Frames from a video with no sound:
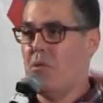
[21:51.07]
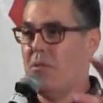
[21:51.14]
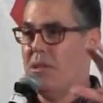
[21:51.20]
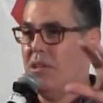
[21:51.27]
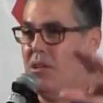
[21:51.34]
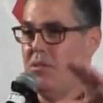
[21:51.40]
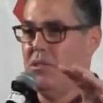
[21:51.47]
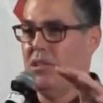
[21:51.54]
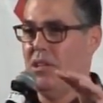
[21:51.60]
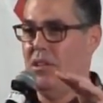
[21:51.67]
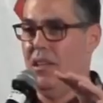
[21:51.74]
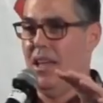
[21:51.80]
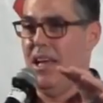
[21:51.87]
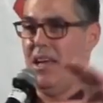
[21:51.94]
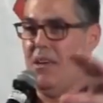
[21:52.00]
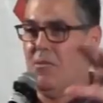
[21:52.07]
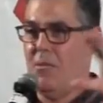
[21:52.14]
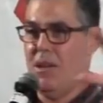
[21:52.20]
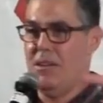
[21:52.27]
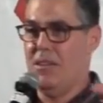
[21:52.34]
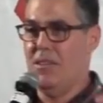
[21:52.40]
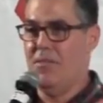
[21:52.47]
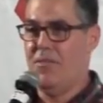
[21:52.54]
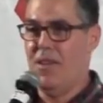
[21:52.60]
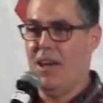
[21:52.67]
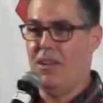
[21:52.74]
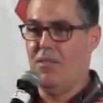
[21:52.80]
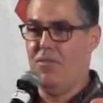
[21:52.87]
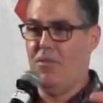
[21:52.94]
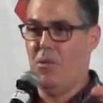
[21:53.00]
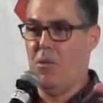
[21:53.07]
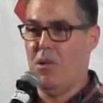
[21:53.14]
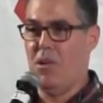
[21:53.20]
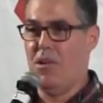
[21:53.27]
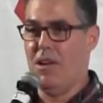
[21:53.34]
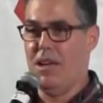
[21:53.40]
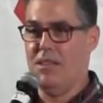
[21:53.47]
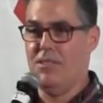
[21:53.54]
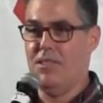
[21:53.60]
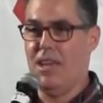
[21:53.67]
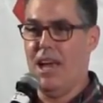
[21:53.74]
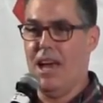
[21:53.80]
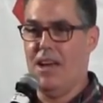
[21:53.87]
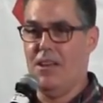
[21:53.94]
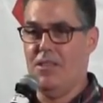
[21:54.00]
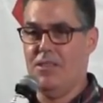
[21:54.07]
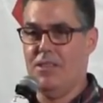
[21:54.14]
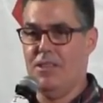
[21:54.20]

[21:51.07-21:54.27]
When UCLA went to the Final Four in Seattle,